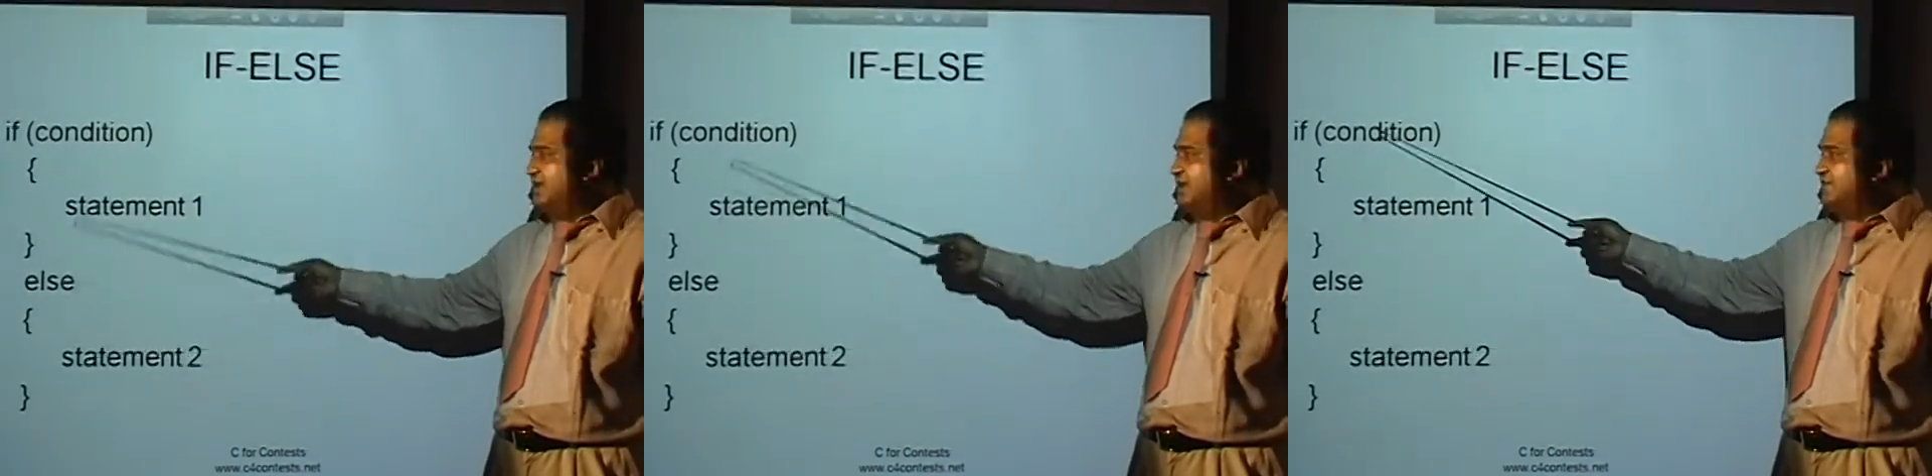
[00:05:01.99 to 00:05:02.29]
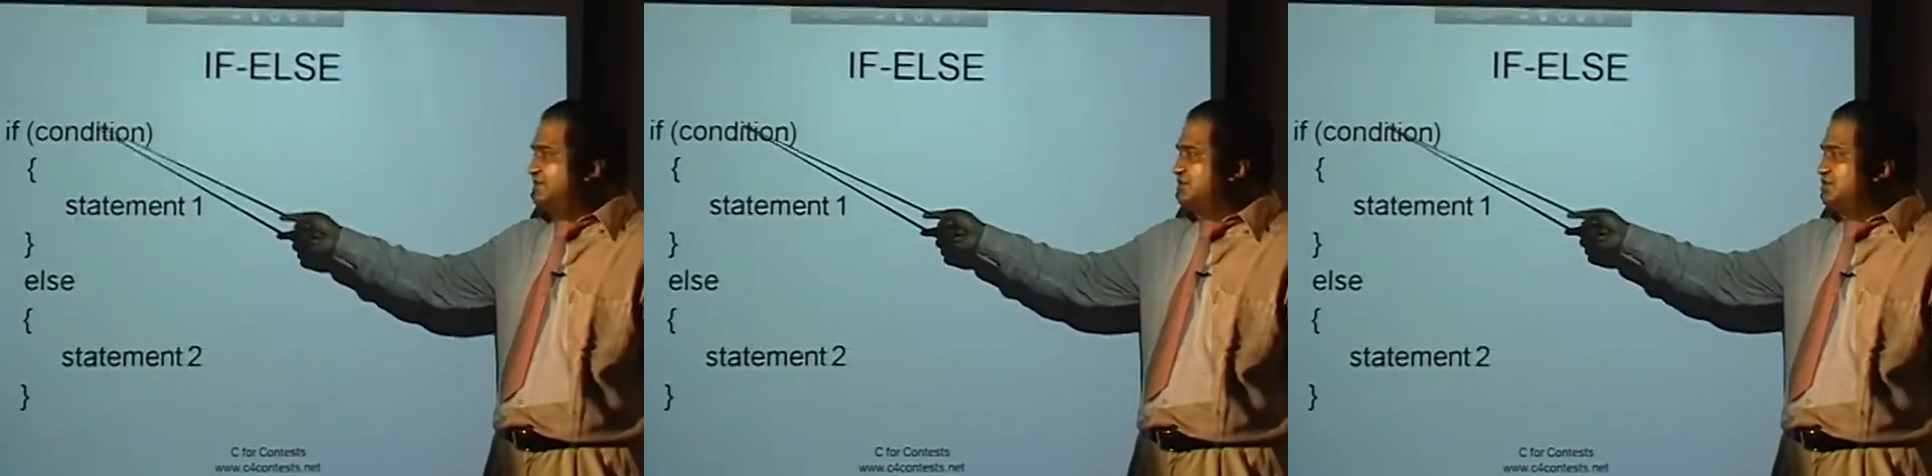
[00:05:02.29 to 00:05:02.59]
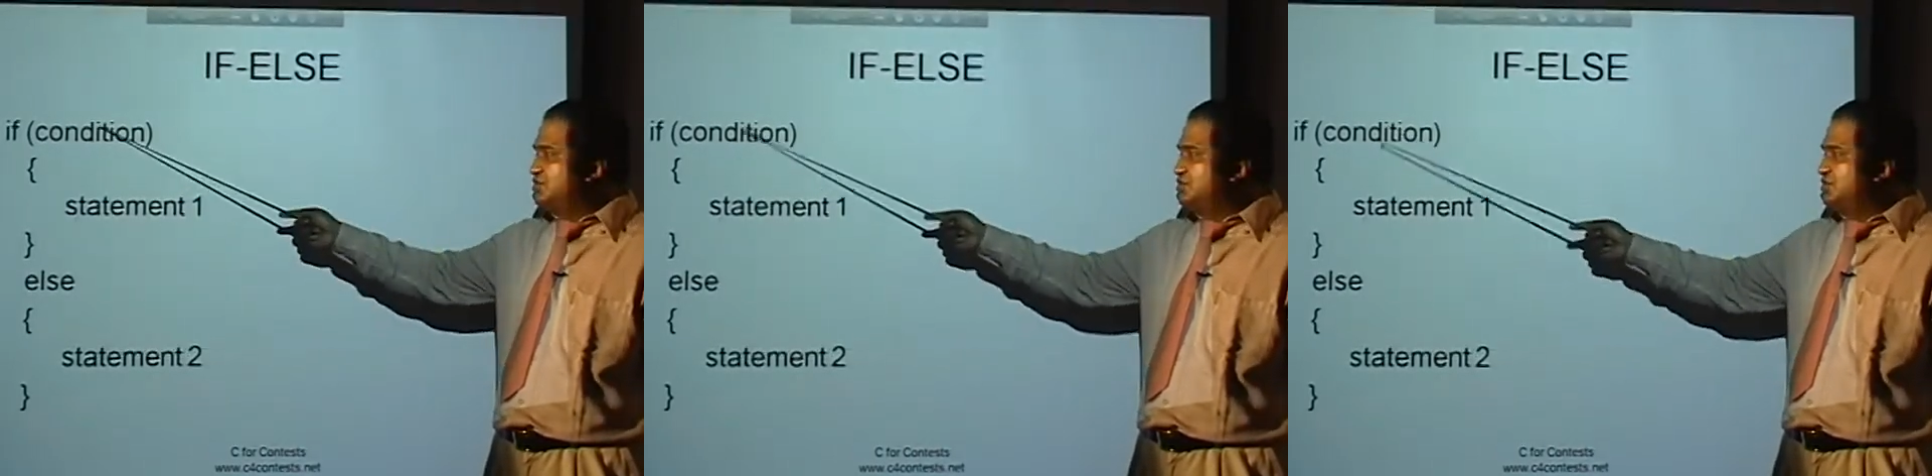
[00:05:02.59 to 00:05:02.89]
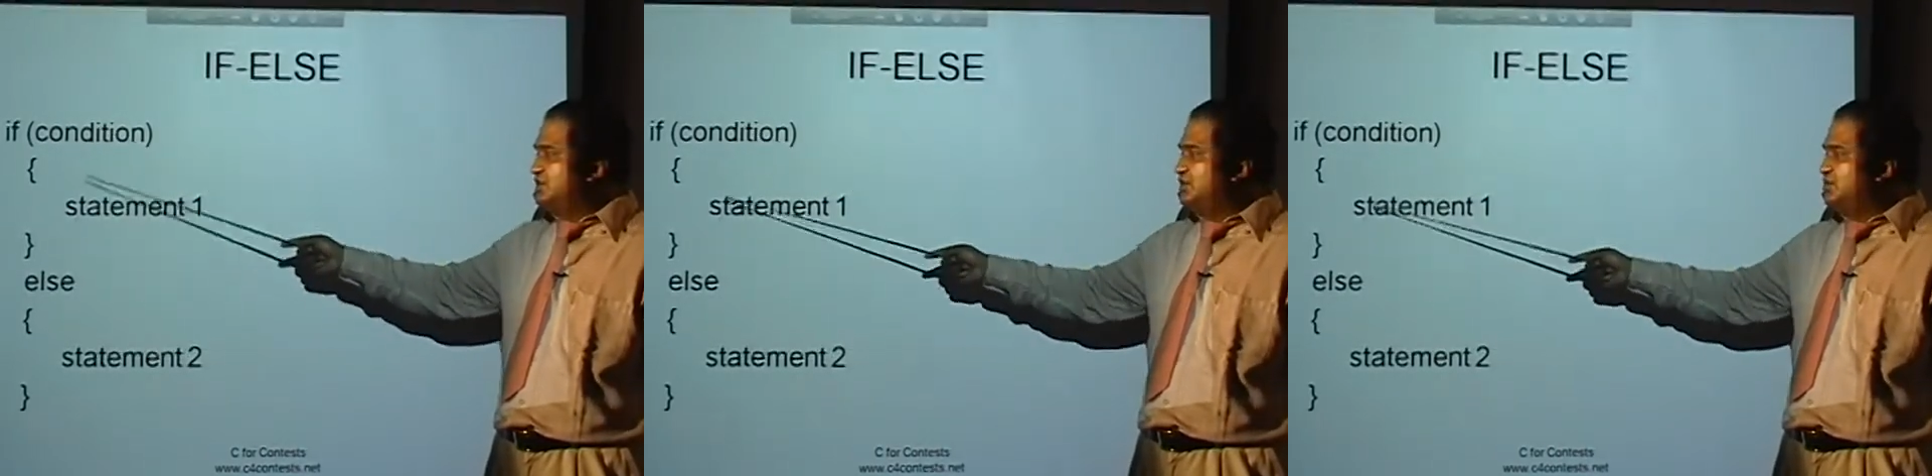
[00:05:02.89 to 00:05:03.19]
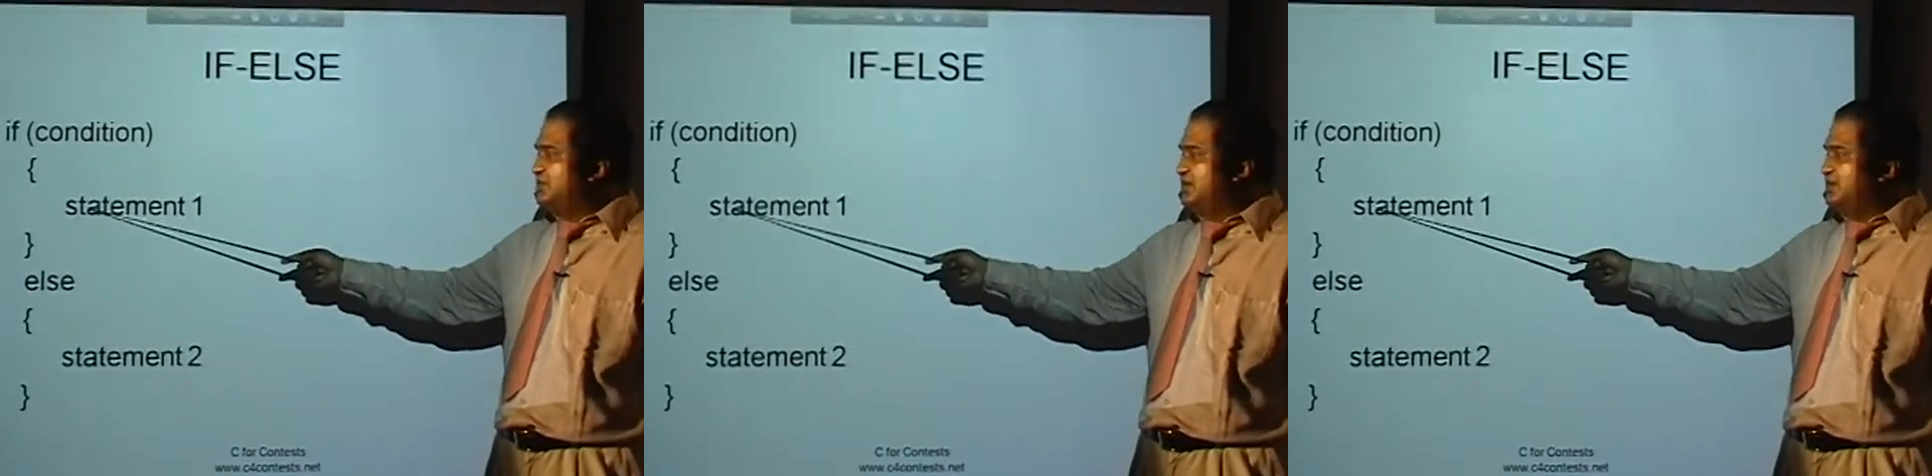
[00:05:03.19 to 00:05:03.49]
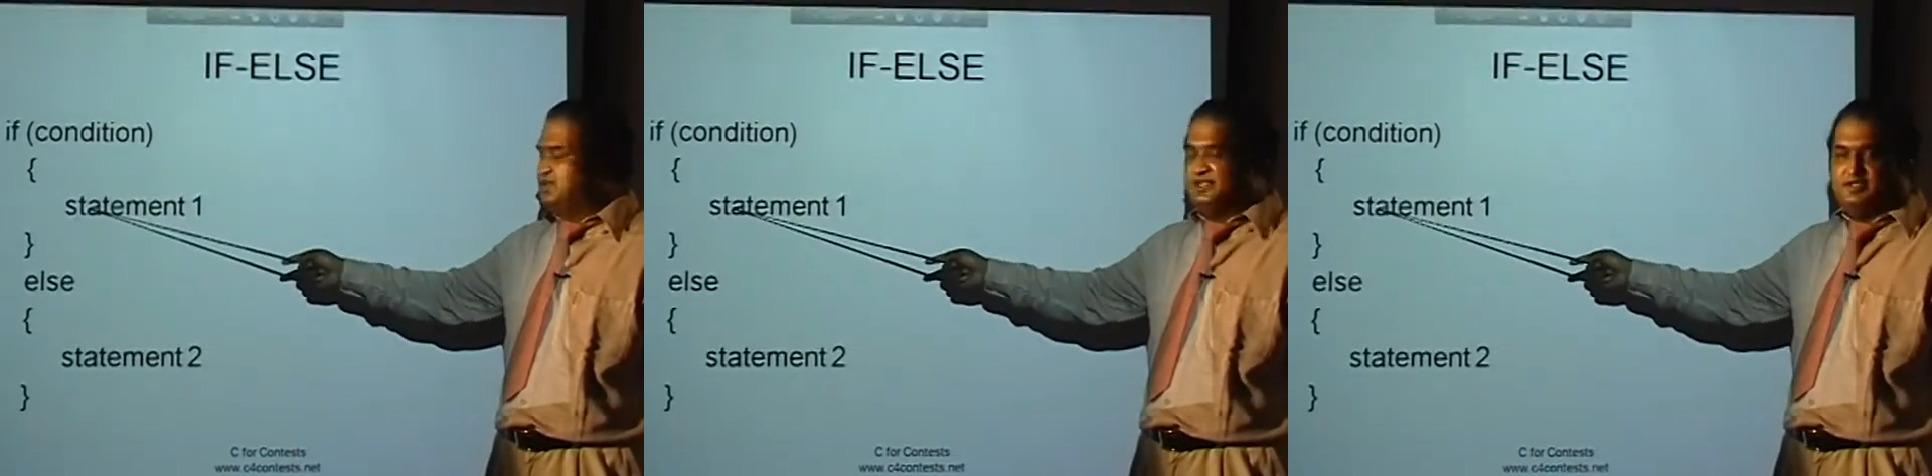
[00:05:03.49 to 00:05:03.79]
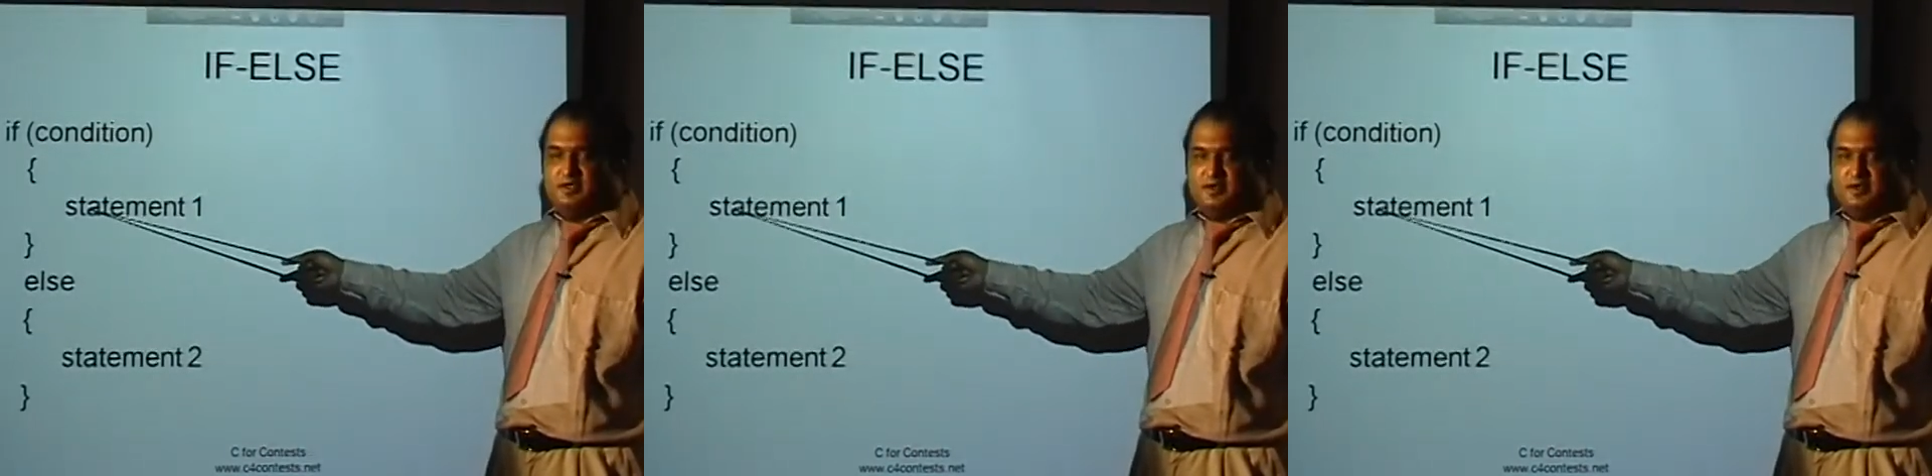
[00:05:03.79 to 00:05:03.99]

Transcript: If this is true, then you print the